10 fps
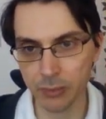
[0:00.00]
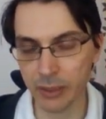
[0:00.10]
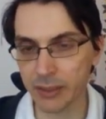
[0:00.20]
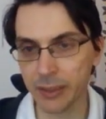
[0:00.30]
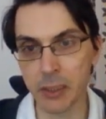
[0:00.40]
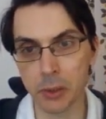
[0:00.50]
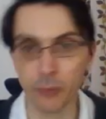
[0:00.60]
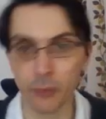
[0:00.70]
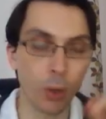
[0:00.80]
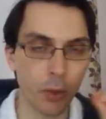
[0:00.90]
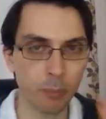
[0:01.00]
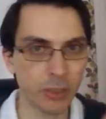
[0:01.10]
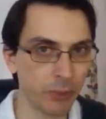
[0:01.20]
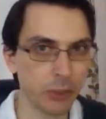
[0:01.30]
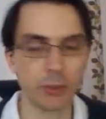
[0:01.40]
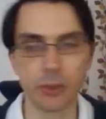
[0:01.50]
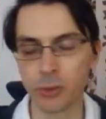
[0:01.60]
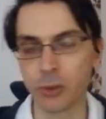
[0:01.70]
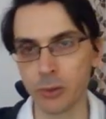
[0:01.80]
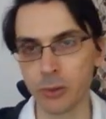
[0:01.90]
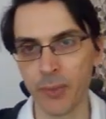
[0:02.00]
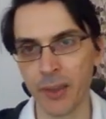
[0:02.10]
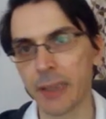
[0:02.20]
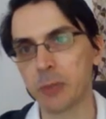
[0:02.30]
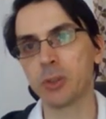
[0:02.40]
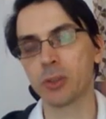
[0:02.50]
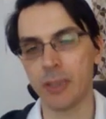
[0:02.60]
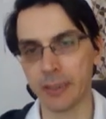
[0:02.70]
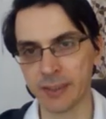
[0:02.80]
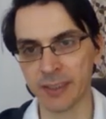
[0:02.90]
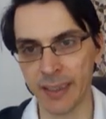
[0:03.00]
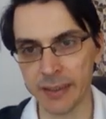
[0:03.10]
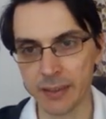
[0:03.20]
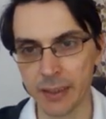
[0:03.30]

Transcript: The standard error of one observation is two, like we saw last slide.